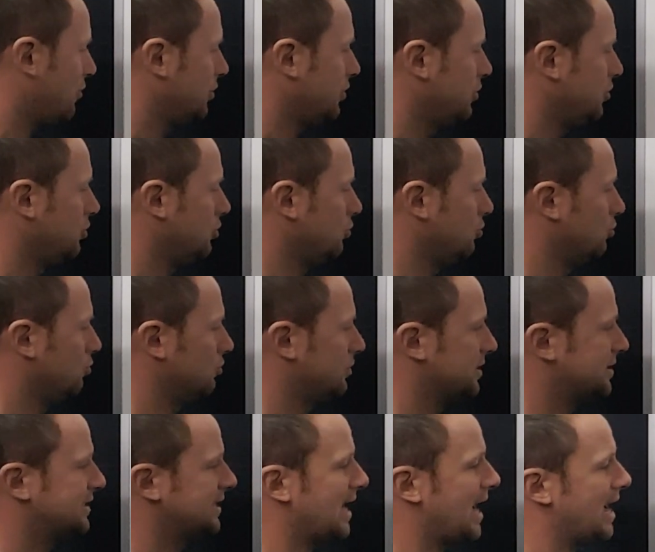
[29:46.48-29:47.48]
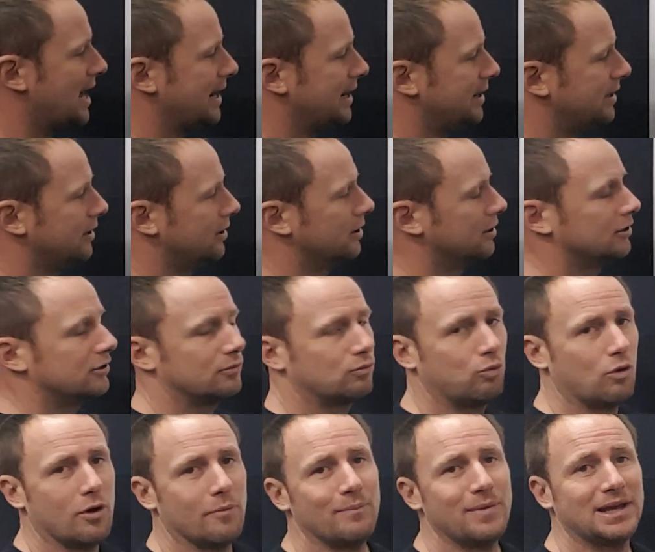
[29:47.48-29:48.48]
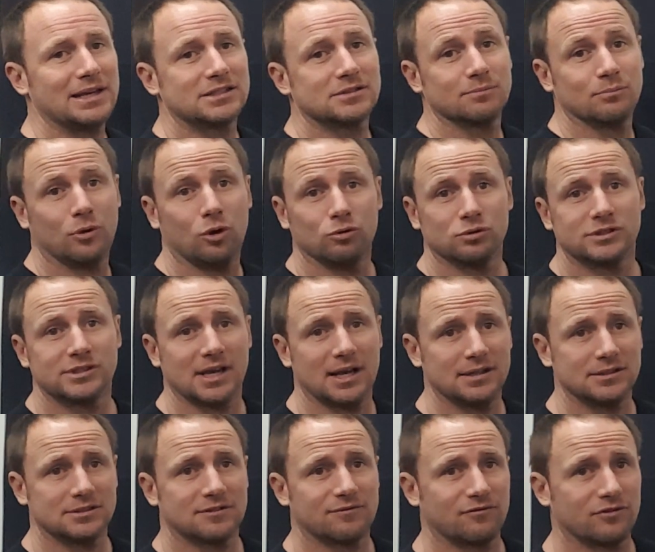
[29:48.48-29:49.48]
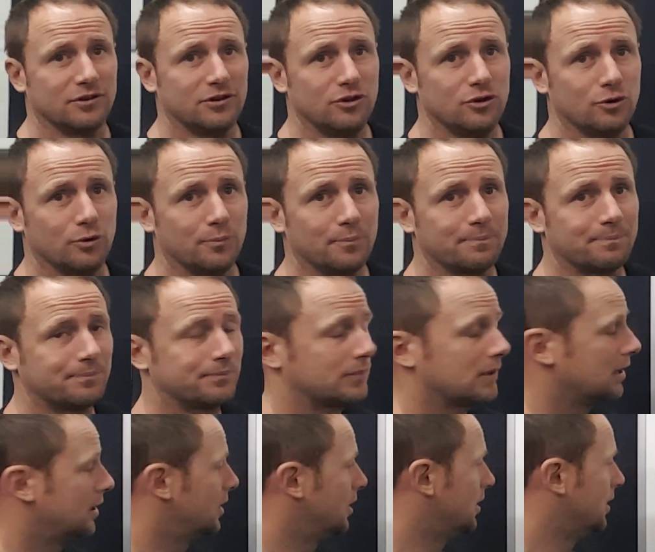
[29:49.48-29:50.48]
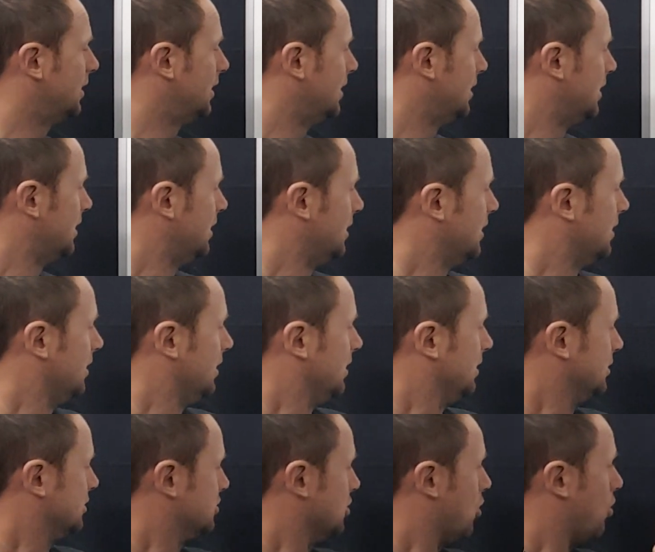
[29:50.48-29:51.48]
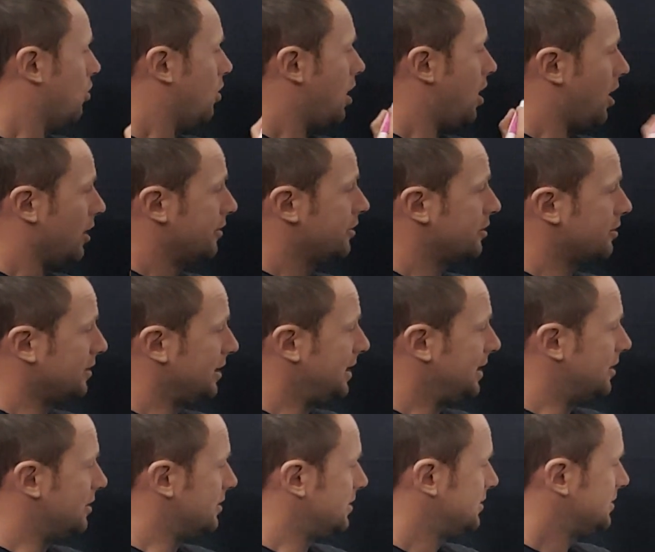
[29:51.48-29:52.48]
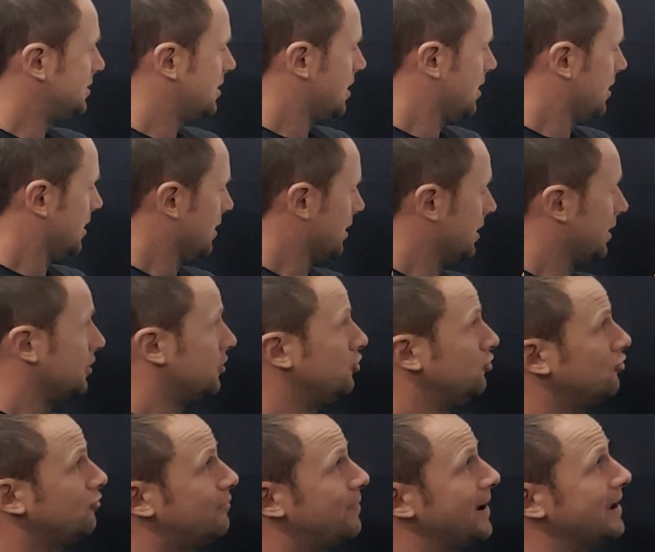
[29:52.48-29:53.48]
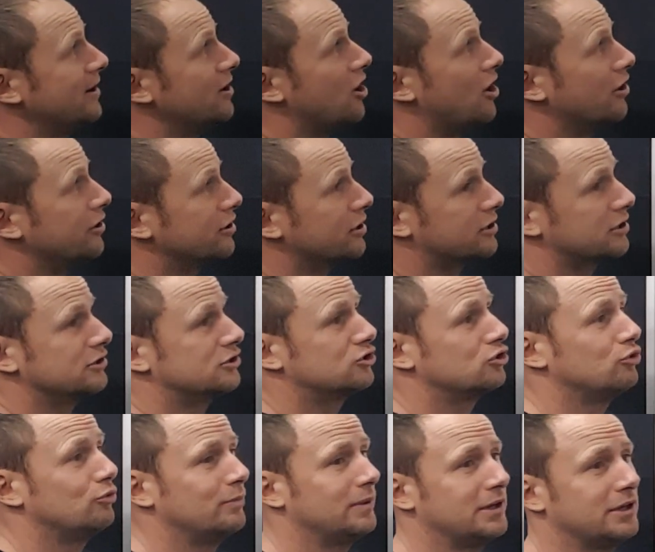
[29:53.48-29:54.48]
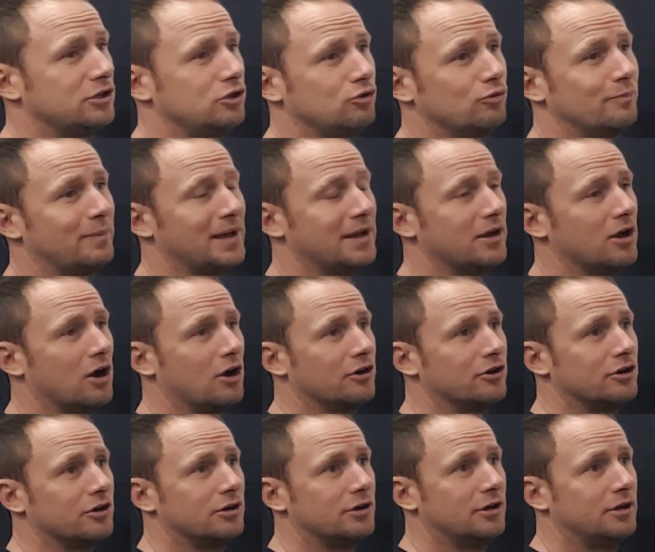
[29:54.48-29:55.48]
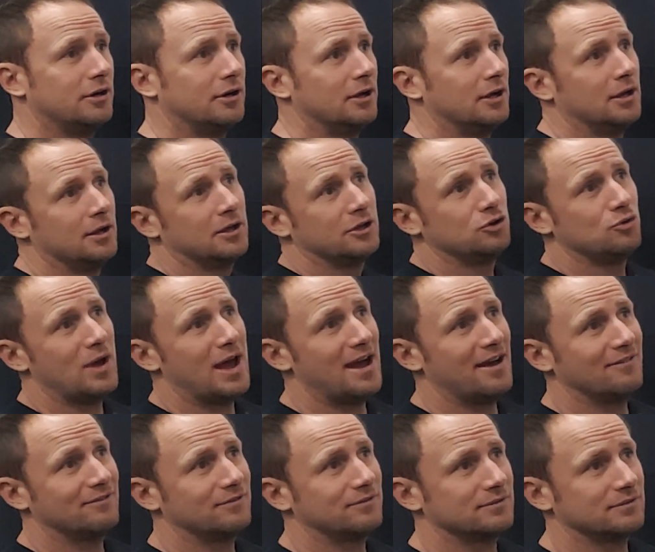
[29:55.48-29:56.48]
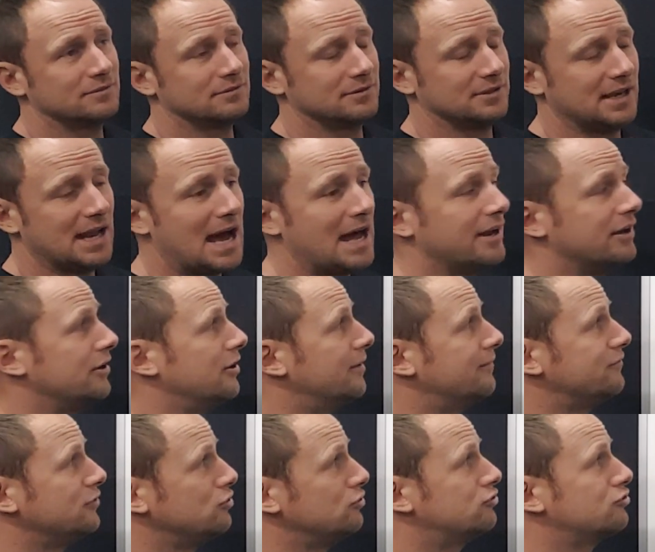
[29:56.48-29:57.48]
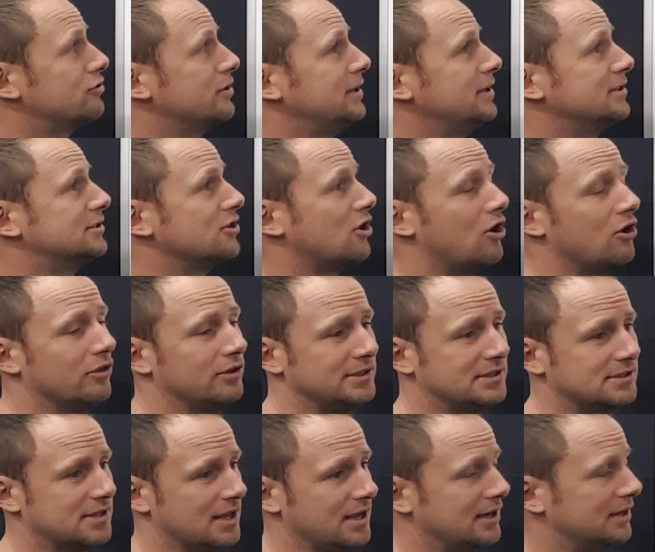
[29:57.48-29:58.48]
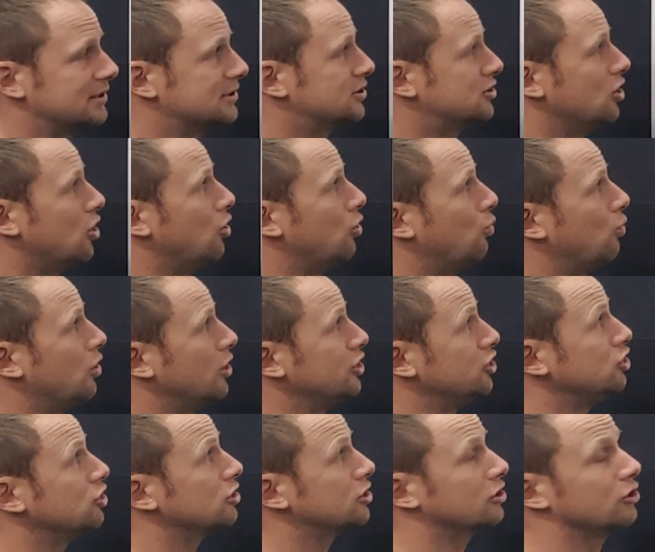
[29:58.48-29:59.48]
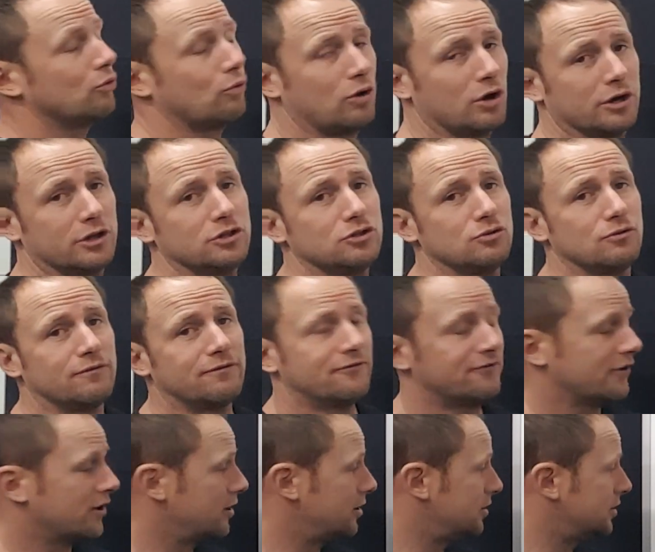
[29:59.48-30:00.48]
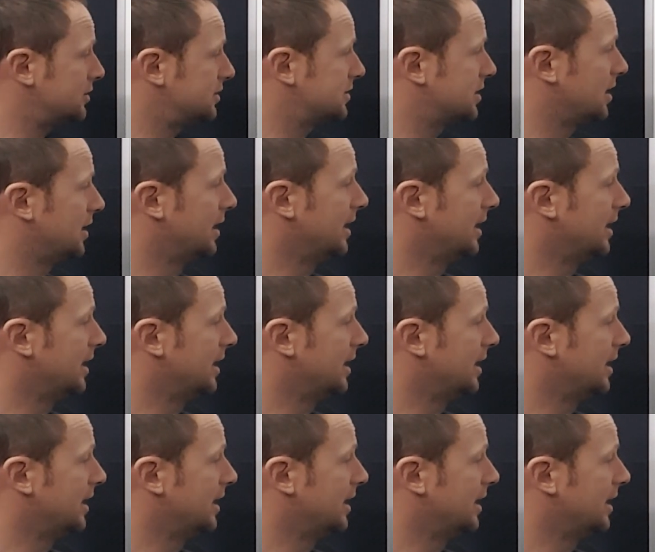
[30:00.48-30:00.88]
do you decide what makes most sense for you? So undereaters, you've been under consuming, you have not enough nutrients, all these things. So what you're going to want to do first